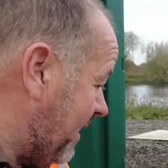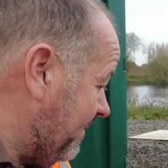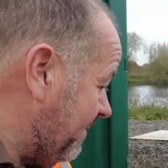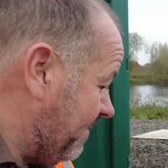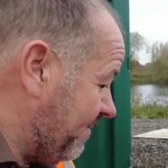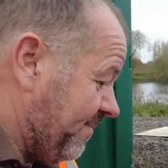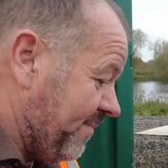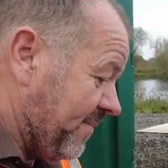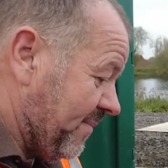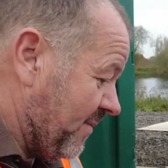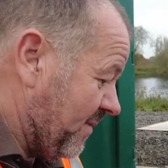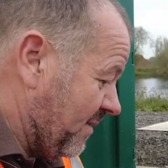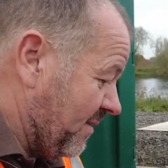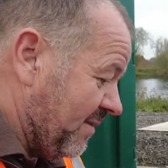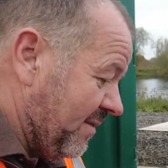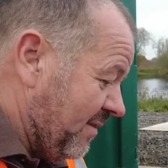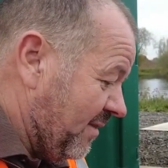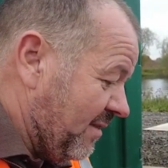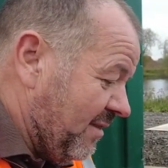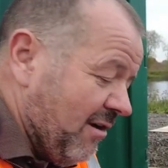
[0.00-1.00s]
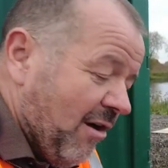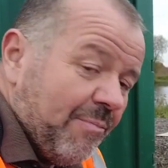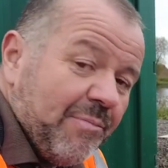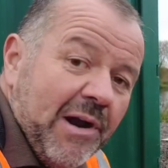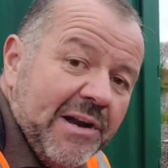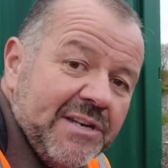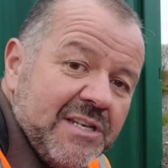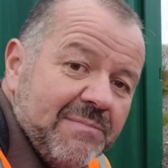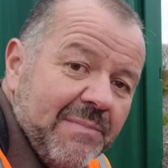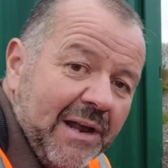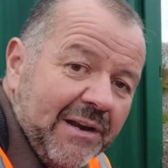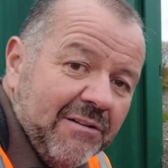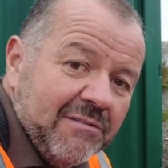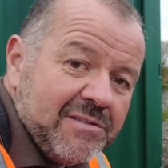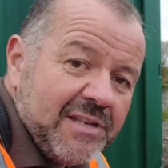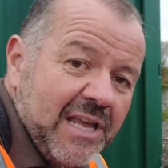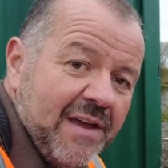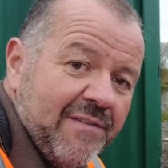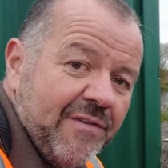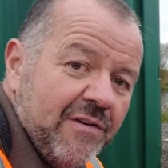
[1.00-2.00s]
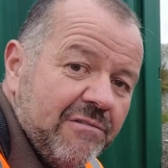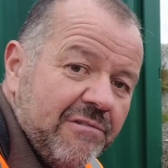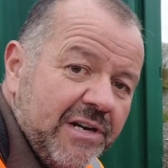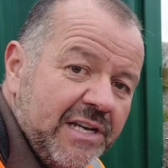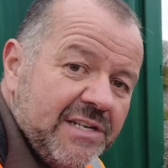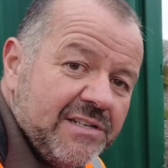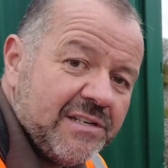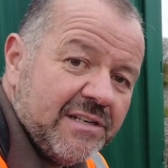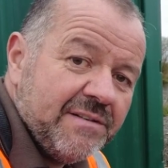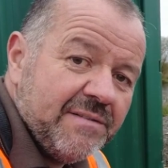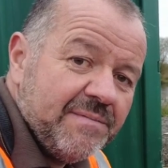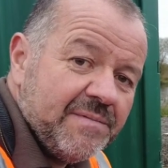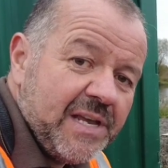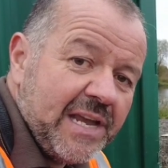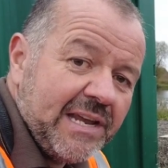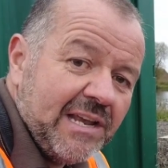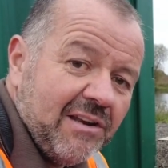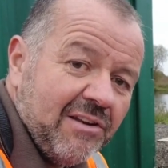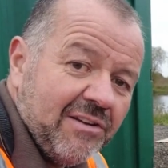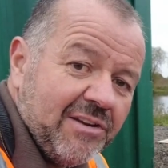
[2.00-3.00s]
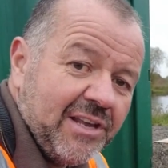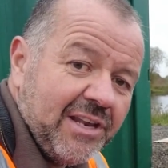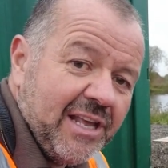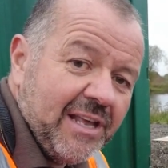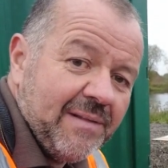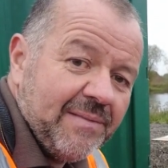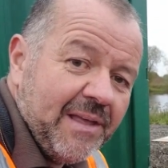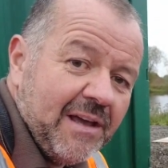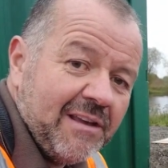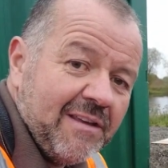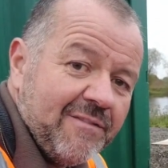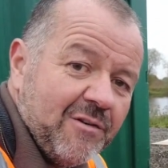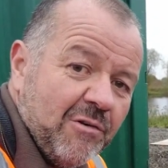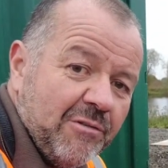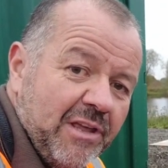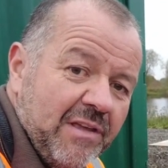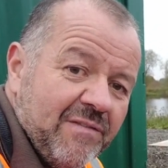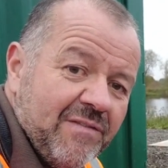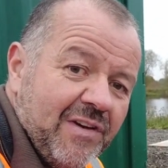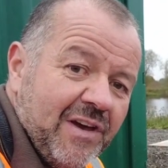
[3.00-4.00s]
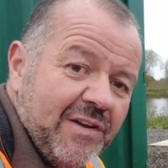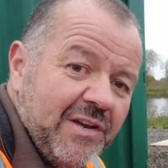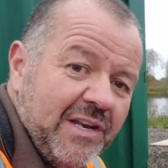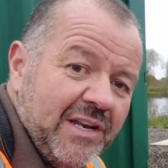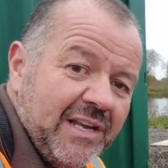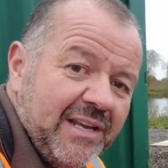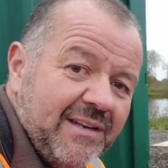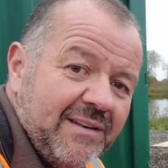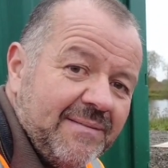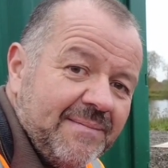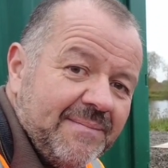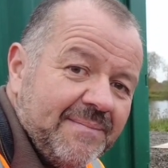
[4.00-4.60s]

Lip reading: say, the operator's manual's there for a reason. Take a look at it and that'll give you all the info you need.